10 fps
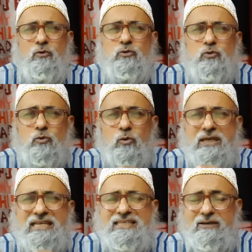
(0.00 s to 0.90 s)
So no
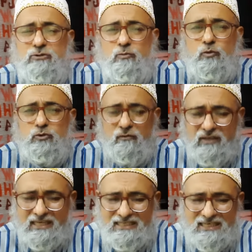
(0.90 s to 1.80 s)
eat. So most of the
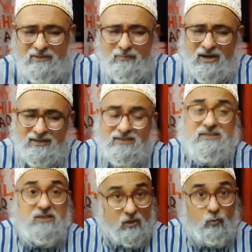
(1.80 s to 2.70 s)
eating part
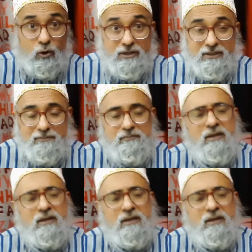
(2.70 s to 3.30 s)
is avoided.